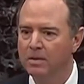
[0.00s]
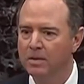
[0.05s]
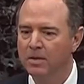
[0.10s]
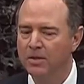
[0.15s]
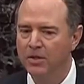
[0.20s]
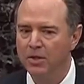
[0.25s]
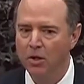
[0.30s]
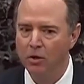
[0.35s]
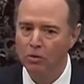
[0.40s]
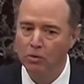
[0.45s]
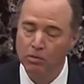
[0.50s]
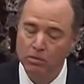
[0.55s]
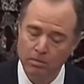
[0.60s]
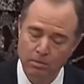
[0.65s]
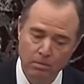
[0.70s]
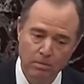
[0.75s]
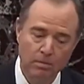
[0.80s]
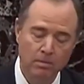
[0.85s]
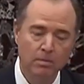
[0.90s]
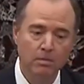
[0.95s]
So
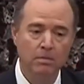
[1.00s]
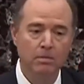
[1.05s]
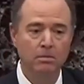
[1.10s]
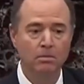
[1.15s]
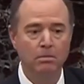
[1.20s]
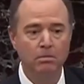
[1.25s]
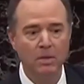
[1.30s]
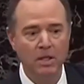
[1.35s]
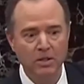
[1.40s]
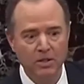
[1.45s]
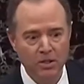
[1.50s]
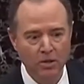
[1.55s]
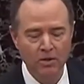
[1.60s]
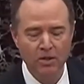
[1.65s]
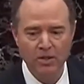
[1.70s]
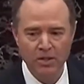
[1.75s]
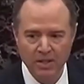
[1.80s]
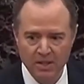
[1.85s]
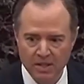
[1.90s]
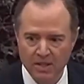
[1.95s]
military
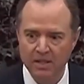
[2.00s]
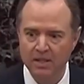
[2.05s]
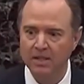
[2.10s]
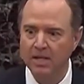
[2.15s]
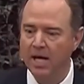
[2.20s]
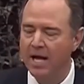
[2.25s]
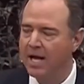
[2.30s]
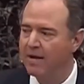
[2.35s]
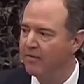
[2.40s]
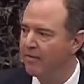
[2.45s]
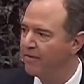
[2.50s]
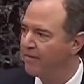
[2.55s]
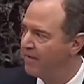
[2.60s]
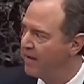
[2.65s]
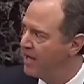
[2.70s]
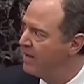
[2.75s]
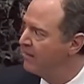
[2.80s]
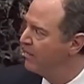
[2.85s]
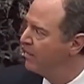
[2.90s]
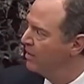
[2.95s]
assistance, I have a
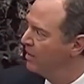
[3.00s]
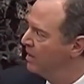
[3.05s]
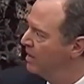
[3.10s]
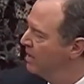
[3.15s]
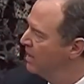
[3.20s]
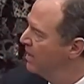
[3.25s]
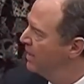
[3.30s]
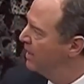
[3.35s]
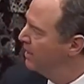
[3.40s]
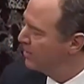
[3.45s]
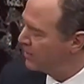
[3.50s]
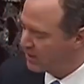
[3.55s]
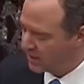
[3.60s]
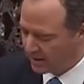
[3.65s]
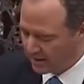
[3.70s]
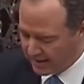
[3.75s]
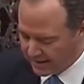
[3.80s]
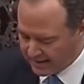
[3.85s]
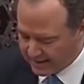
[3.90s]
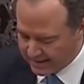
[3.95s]
favor. Here
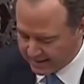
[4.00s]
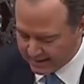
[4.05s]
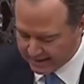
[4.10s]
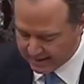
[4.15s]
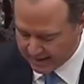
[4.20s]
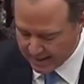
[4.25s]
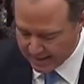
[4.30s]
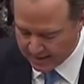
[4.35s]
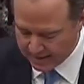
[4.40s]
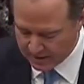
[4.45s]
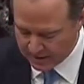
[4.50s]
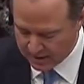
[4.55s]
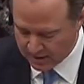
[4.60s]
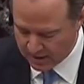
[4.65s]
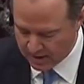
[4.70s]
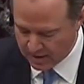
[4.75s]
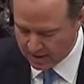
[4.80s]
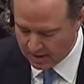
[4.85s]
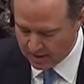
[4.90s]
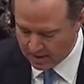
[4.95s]
Zelensky says,
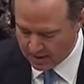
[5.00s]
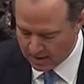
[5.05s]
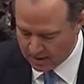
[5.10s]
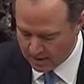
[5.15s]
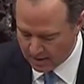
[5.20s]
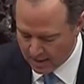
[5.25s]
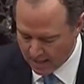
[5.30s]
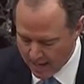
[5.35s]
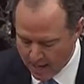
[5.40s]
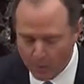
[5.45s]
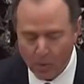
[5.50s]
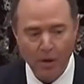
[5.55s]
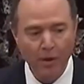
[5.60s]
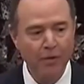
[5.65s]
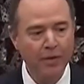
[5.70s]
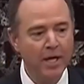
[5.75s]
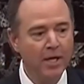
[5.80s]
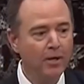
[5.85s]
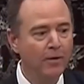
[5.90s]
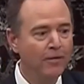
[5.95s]
I want to
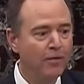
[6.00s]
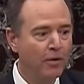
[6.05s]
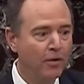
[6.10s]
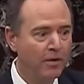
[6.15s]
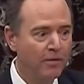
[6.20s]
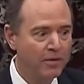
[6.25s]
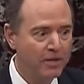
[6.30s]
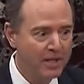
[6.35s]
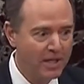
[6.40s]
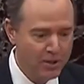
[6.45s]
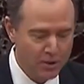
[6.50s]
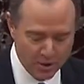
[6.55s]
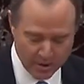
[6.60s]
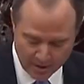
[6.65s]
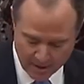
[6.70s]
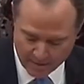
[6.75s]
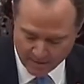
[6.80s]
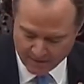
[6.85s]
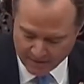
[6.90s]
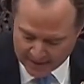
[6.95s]
thank you for your invitation to
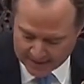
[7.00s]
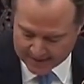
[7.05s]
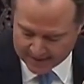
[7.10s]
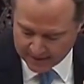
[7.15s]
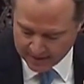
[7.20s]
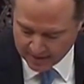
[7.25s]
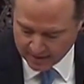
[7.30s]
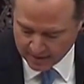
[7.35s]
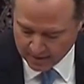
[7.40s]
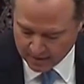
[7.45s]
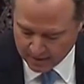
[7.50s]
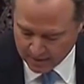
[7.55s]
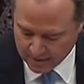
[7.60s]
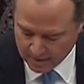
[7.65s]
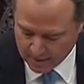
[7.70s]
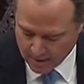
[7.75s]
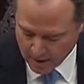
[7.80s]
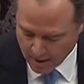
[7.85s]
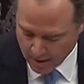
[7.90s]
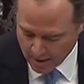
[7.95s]
come visit.
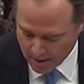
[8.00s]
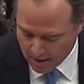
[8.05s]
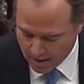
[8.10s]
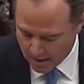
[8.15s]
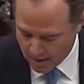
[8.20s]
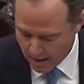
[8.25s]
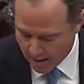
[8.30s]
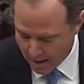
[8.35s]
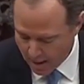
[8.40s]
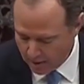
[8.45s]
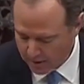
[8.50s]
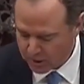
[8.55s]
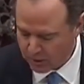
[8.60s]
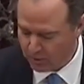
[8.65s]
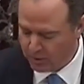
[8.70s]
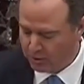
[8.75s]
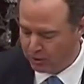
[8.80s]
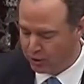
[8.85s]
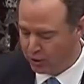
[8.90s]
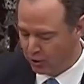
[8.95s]
I also
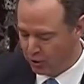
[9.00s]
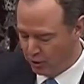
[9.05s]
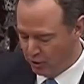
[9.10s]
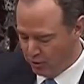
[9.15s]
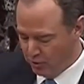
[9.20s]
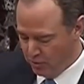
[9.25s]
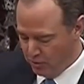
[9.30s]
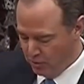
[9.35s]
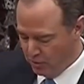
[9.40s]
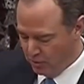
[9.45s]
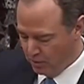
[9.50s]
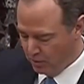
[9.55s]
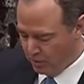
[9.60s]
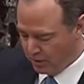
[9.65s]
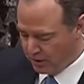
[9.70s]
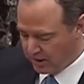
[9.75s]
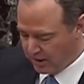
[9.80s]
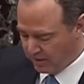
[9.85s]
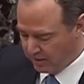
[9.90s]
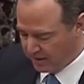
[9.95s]
want to assure you we're
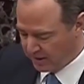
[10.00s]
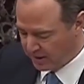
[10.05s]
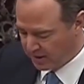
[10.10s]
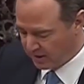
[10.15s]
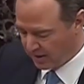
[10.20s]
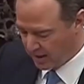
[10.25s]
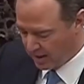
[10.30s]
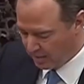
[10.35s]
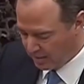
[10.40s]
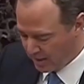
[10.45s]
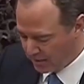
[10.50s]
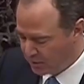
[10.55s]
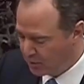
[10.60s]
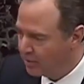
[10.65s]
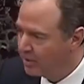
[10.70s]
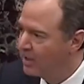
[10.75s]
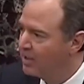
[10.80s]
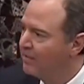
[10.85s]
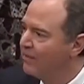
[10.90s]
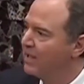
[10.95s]
serious about
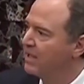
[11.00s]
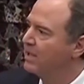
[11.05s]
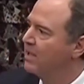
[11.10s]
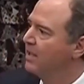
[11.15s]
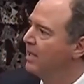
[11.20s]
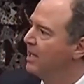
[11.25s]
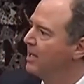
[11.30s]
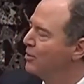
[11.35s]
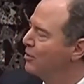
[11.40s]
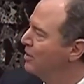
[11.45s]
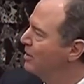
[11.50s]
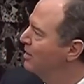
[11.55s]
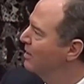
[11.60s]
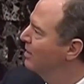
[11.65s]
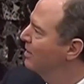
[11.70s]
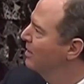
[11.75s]
doing the investigation.